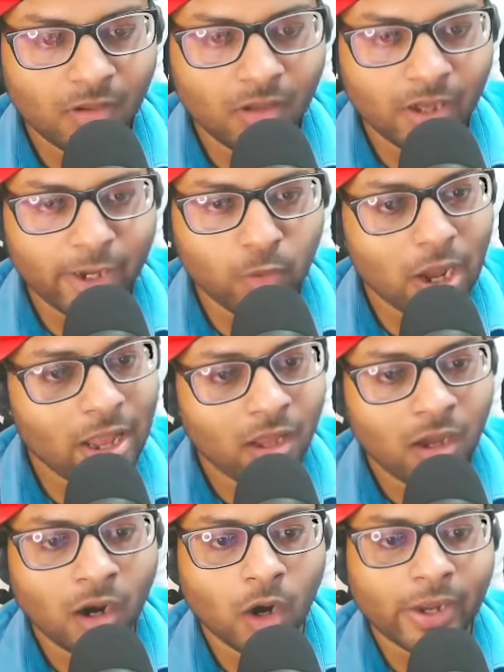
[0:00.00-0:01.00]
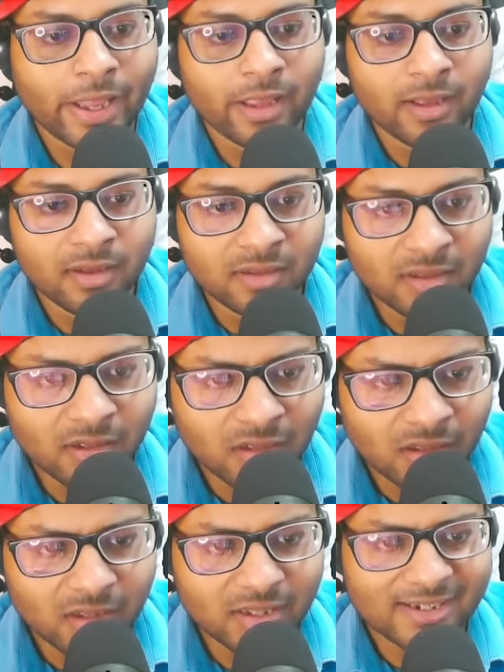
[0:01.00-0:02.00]
Anyway, okay,
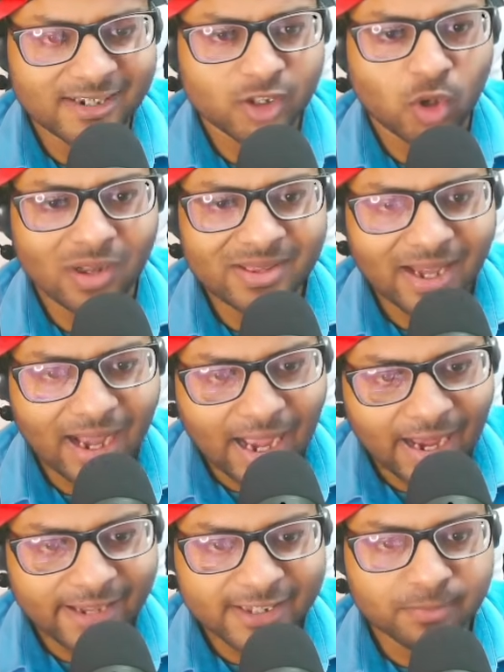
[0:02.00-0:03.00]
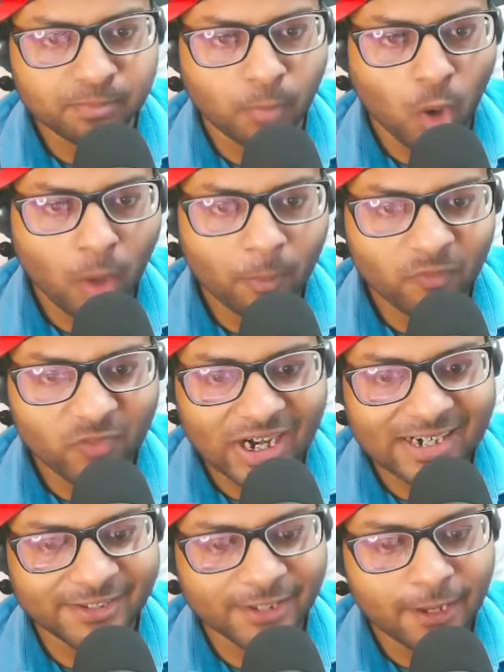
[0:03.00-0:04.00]
it is called the Ice Bomb
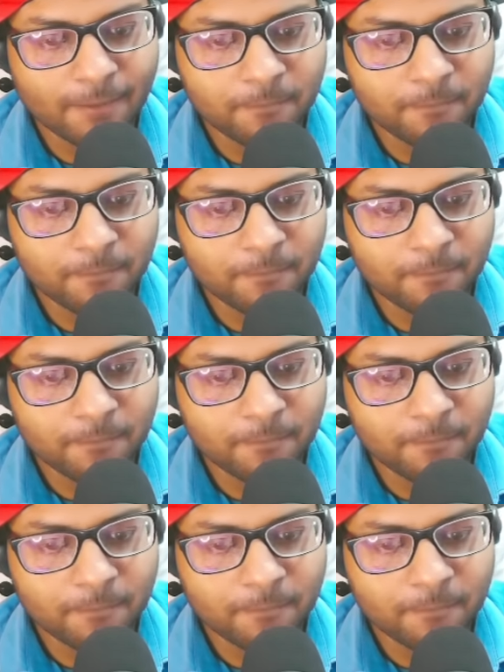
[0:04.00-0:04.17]
Frenzy,